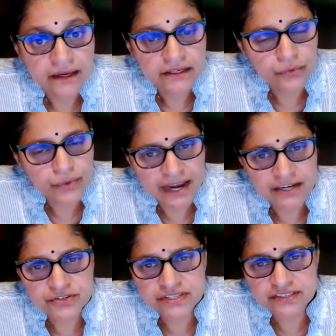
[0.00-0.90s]
Now add
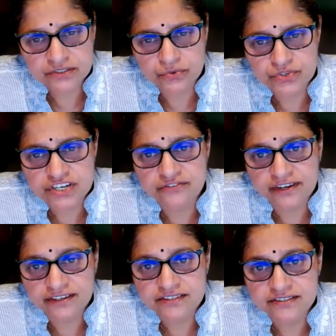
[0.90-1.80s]
to these crucial
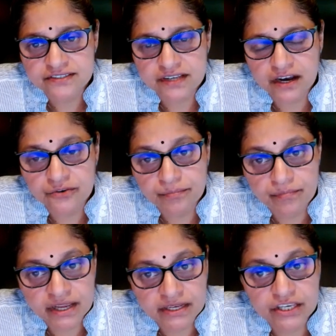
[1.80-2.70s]
factors our
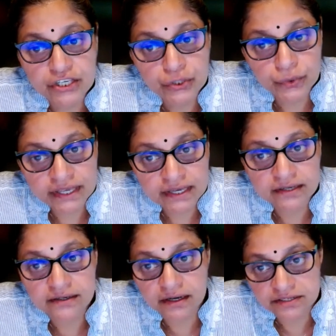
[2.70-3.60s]
many unique
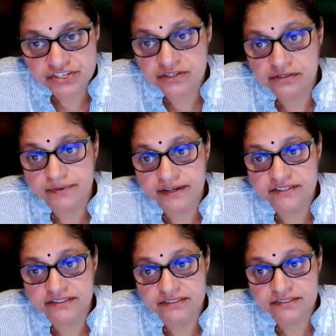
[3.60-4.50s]
cultural
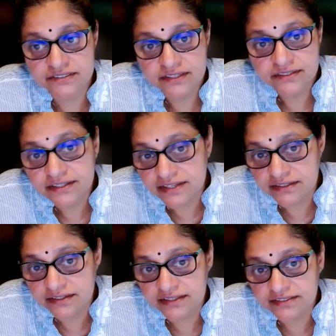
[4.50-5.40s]
practices that
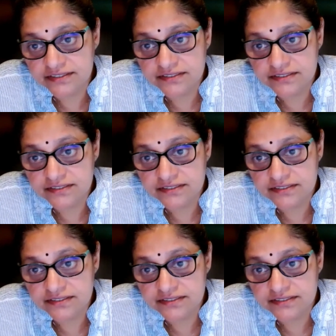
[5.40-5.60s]
increase